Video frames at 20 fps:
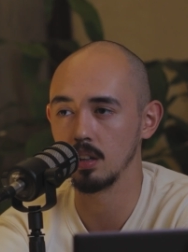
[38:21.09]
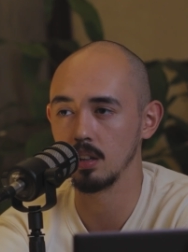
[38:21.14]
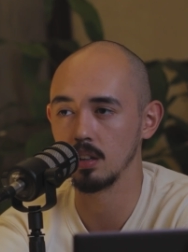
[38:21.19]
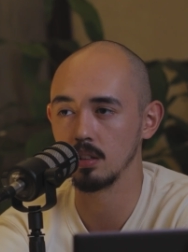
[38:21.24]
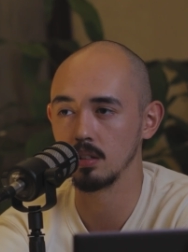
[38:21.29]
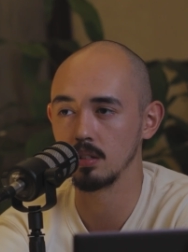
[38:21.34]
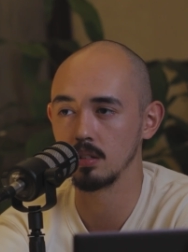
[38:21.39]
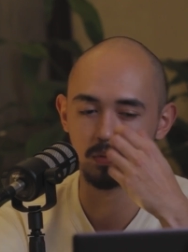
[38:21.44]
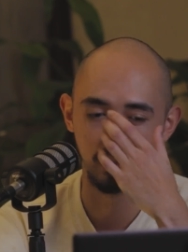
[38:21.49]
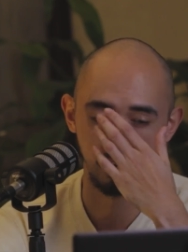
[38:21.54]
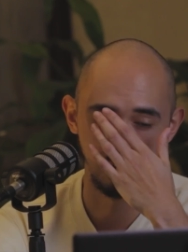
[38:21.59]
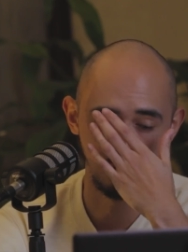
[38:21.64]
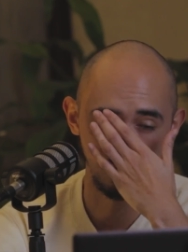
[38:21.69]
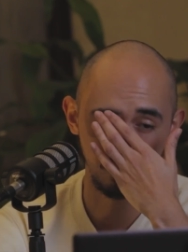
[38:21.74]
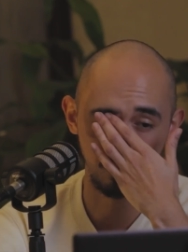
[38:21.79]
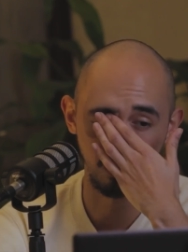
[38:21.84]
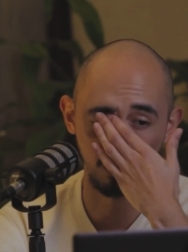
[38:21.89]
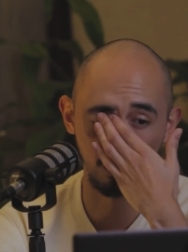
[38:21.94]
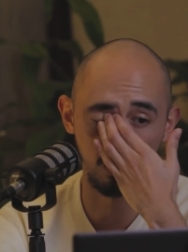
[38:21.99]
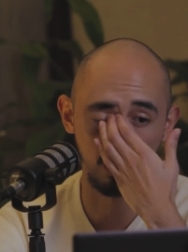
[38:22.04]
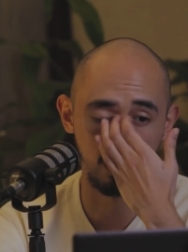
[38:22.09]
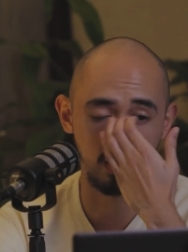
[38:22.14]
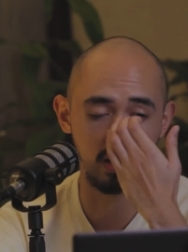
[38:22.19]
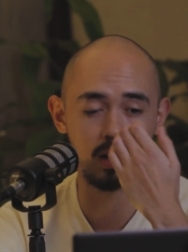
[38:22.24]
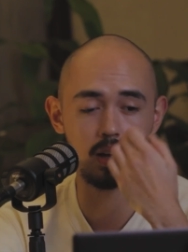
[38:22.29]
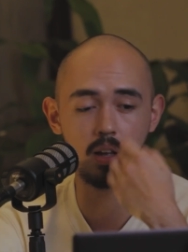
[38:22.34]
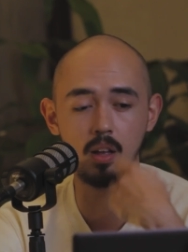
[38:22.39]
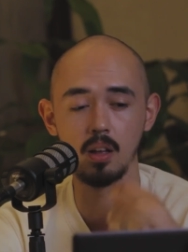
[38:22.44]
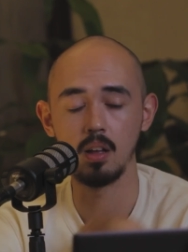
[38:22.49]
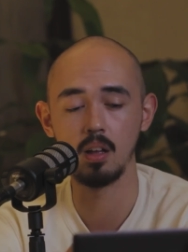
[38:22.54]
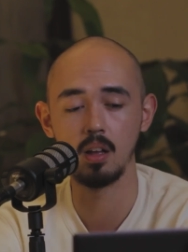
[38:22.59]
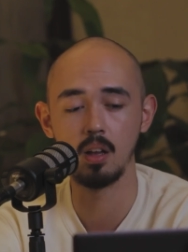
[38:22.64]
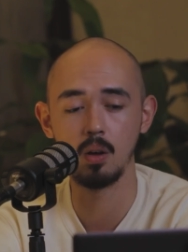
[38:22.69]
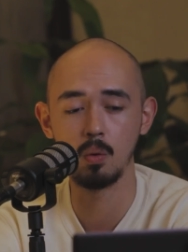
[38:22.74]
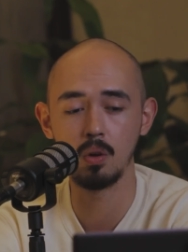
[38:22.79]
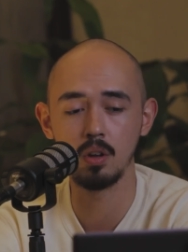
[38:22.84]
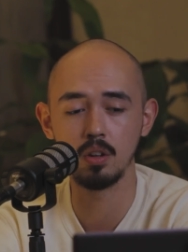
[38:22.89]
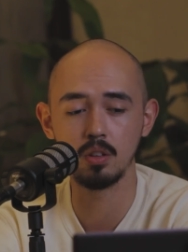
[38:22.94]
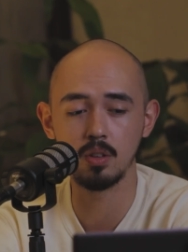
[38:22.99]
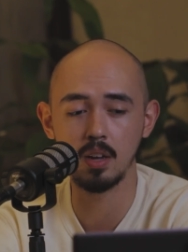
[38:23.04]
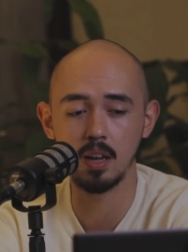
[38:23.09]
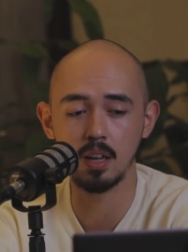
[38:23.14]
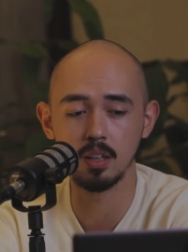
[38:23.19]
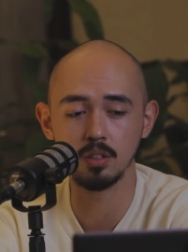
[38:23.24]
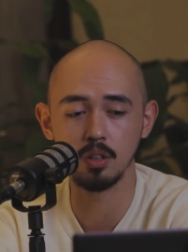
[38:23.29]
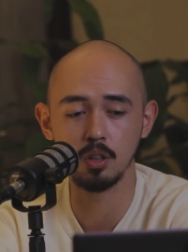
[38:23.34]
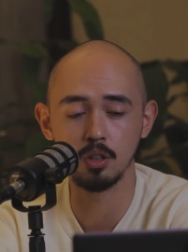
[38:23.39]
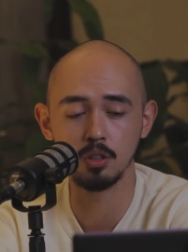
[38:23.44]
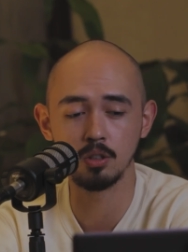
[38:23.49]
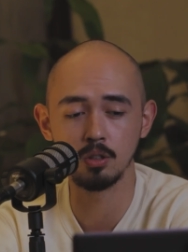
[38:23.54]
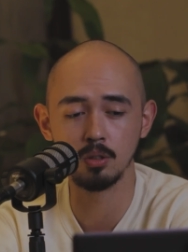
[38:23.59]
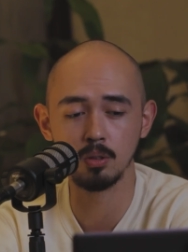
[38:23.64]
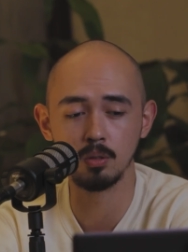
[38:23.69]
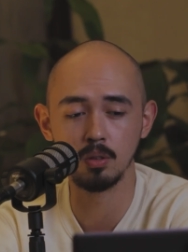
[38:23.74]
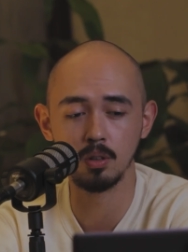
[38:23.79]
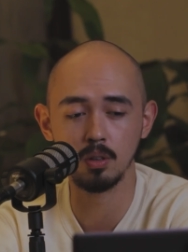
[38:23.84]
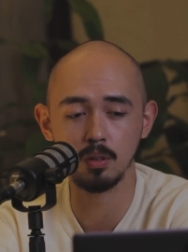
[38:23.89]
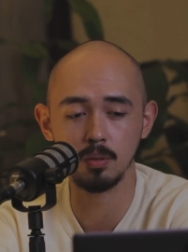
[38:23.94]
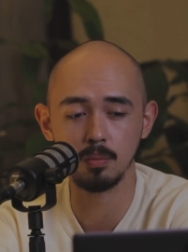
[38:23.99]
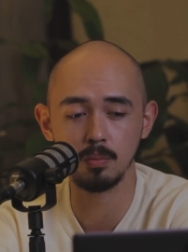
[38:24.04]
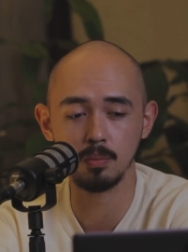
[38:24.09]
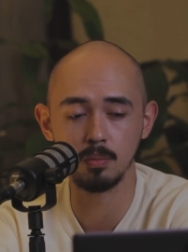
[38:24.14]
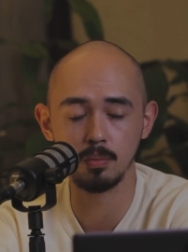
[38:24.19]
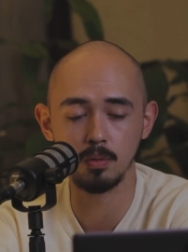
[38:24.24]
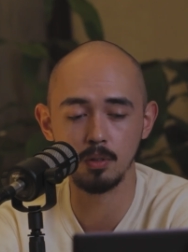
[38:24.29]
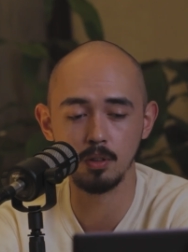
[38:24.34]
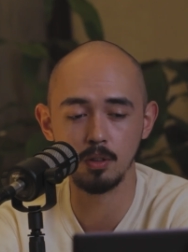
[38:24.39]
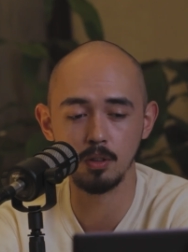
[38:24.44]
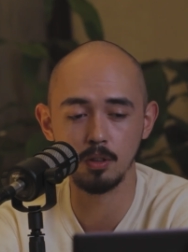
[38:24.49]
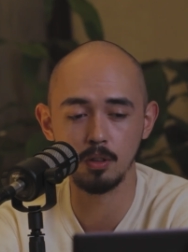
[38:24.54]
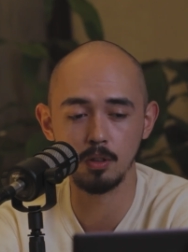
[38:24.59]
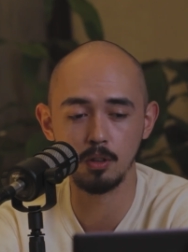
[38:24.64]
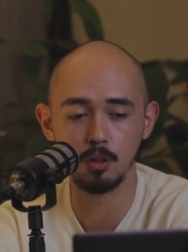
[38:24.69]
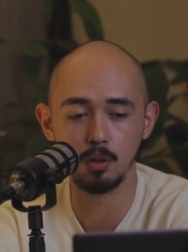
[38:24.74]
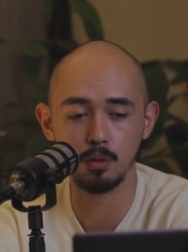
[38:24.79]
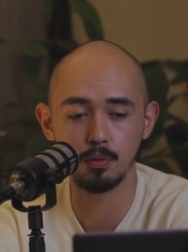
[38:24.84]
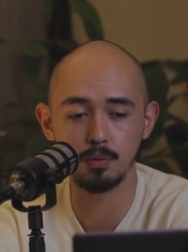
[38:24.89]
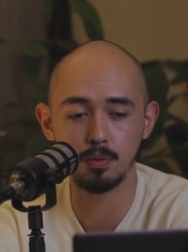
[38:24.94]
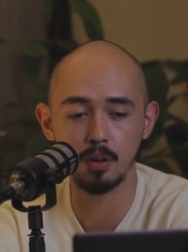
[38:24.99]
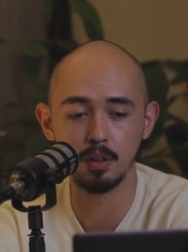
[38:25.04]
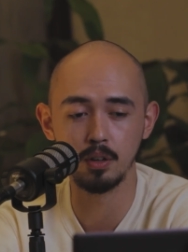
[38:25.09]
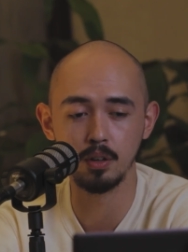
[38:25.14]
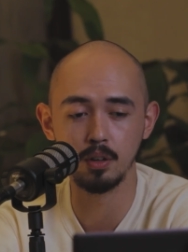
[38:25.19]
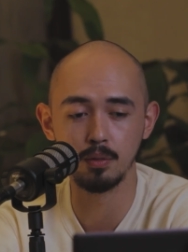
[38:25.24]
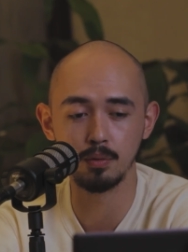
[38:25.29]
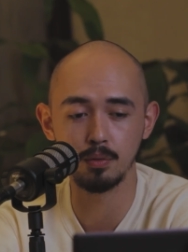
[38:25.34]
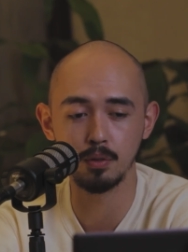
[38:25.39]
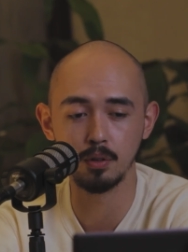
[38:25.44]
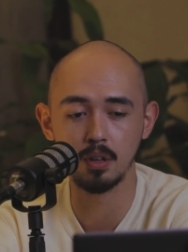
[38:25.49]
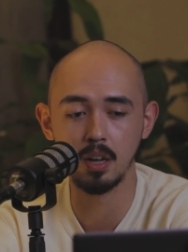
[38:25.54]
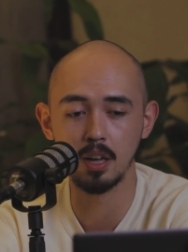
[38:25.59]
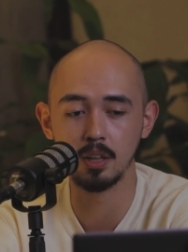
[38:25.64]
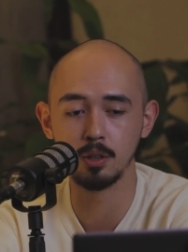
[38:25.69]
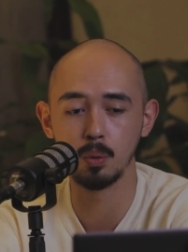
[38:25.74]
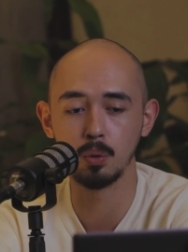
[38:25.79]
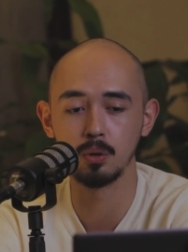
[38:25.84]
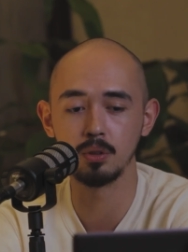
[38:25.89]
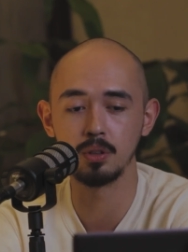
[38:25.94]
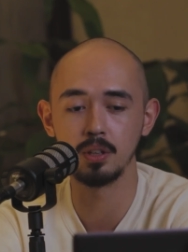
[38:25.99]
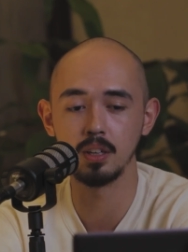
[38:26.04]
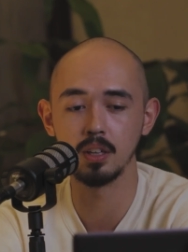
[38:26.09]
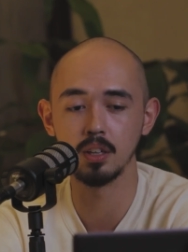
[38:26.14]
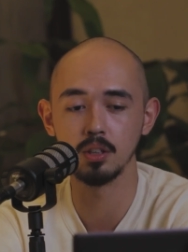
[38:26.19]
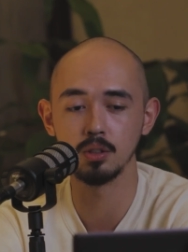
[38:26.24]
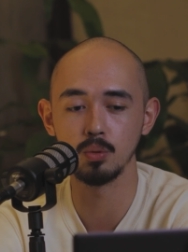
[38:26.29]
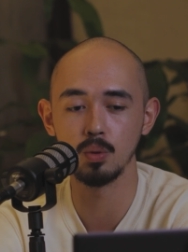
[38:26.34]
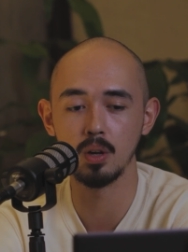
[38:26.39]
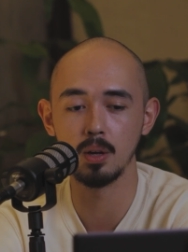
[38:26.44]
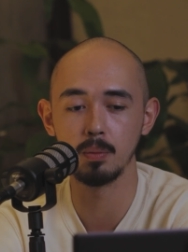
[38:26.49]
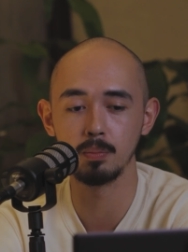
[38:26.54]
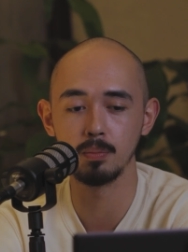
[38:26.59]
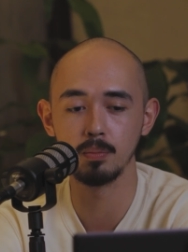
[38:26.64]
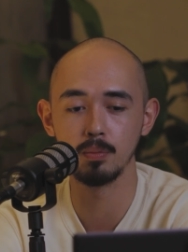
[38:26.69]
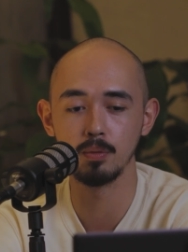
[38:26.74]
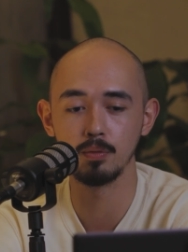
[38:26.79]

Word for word: Them out. So I wanted to ask also, uh, your friend Fernando Ortigas, who helped